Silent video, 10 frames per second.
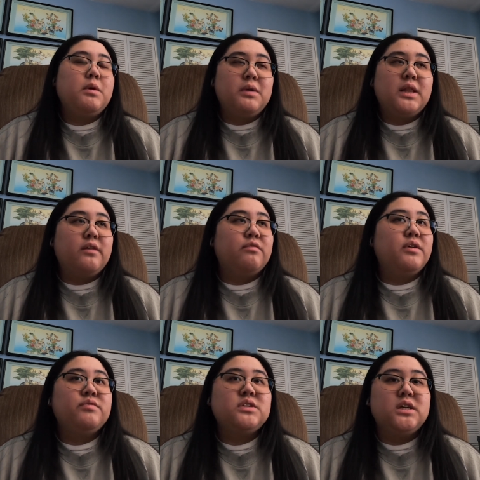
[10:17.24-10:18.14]
maybe like
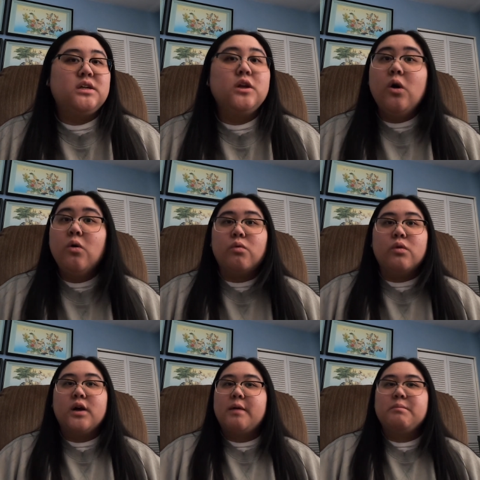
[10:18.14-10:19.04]
15.
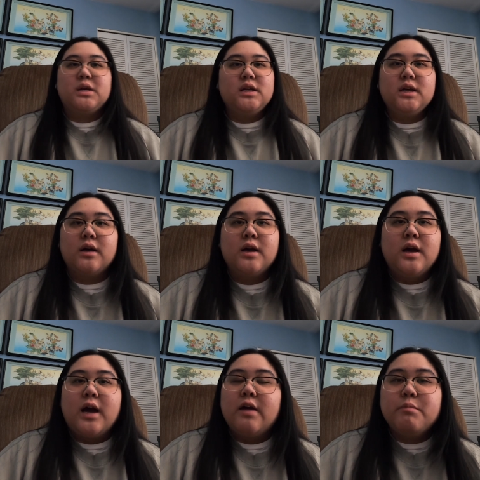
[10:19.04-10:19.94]
No, I'm kidding.
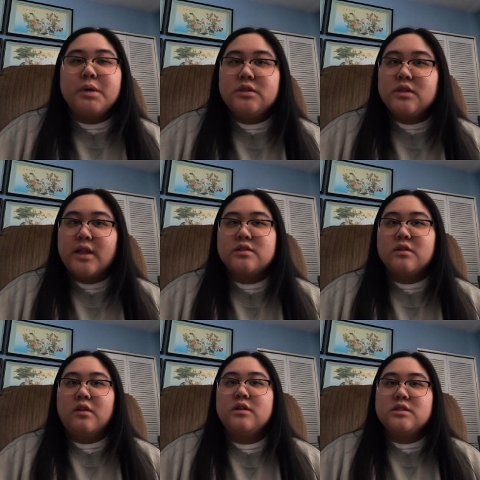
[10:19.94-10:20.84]
I've been to that
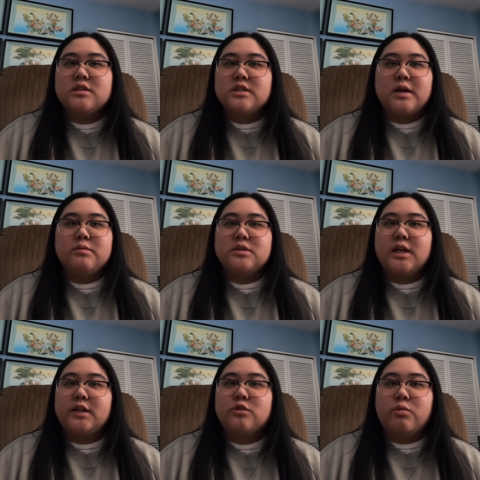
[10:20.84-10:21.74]
salon since I was
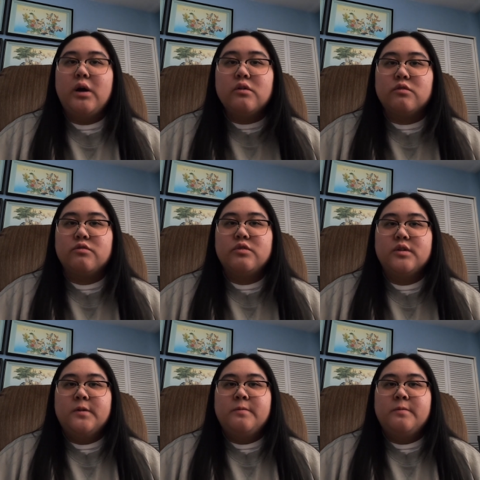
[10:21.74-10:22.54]
like 12.